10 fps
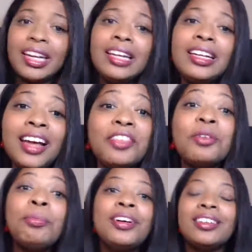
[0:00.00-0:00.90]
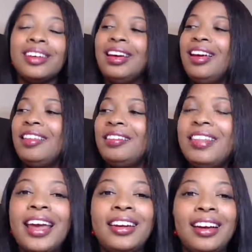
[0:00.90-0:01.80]
And another book
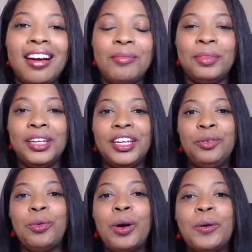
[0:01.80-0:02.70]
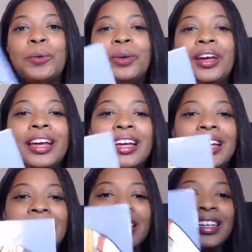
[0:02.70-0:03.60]
that he wrote
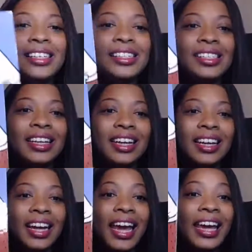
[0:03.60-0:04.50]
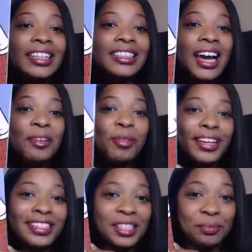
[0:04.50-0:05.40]
is
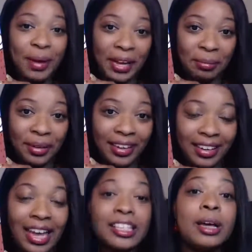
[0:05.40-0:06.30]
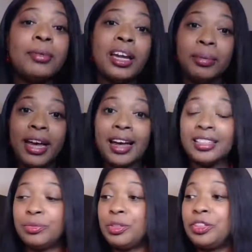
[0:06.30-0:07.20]
Anti-Racist Baby. So I'm going to be
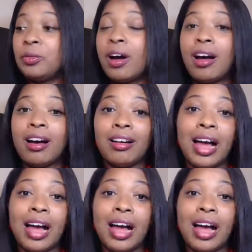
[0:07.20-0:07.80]
honest with you all.